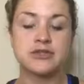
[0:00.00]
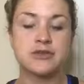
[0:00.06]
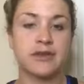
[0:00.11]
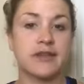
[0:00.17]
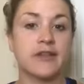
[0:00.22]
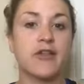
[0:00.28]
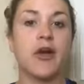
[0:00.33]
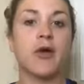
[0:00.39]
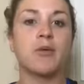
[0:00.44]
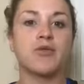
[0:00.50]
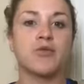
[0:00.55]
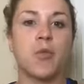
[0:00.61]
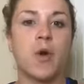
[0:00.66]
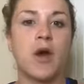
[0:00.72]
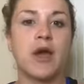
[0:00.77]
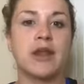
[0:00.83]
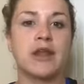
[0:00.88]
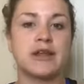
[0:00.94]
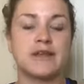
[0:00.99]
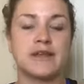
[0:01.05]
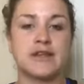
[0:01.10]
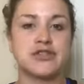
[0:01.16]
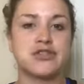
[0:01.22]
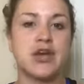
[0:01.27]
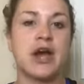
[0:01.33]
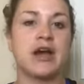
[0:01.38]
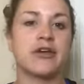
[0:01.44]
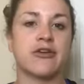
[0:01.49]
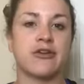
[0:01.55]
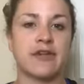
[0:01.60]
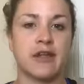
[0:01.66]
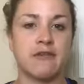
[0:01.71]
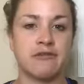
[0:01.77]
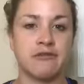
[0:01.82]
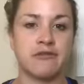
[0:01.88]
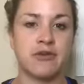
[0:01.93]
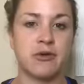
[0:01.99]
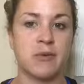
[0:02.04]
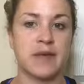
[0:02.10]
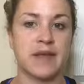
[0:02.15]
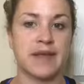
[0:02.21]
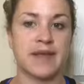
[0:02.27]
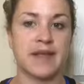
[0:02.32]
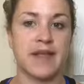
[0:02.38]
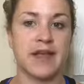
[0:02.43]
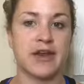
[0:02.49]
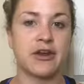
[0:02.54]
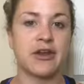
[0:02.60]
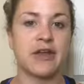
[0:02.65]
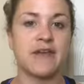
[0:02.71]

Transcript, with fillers: start with one and then track yourself a few weeks later.